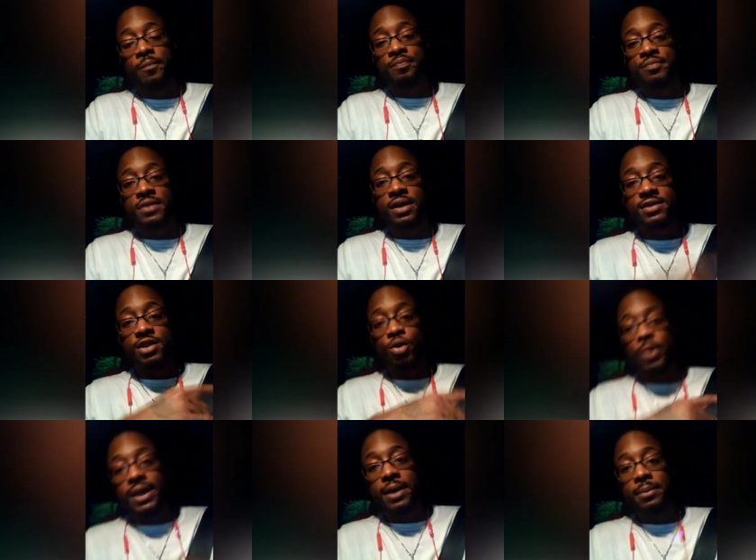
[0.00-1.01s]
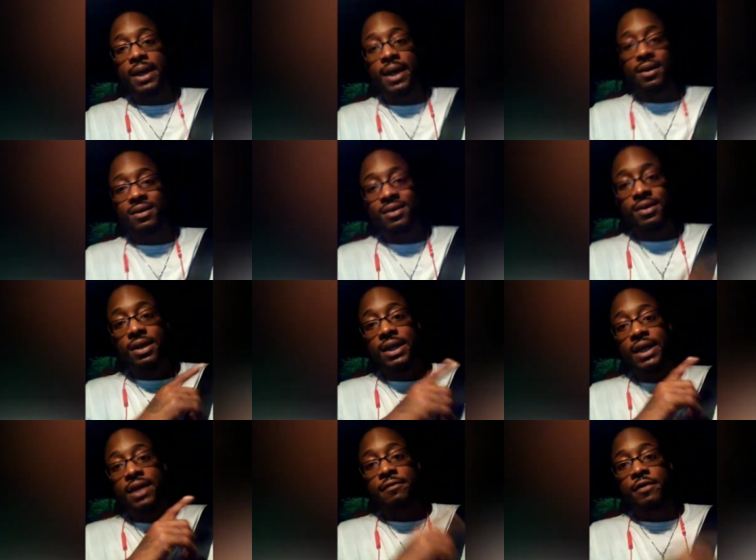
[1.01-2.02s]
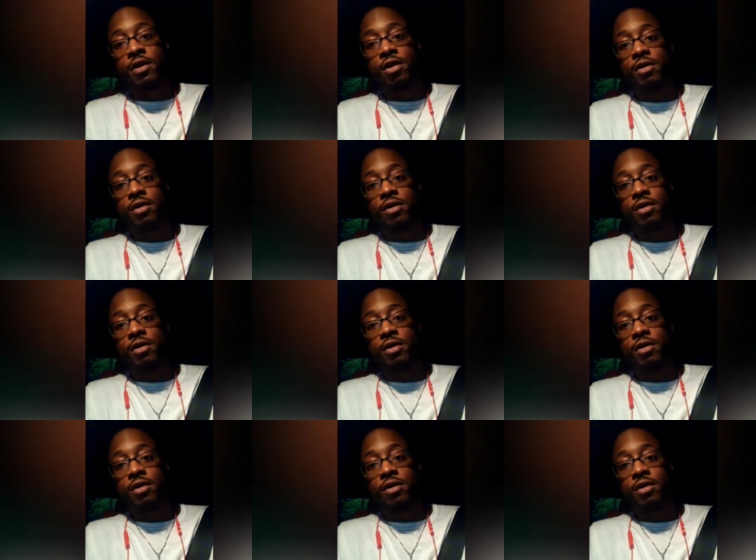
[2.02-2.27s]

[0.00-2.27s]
2 a.m. gang. Get involved.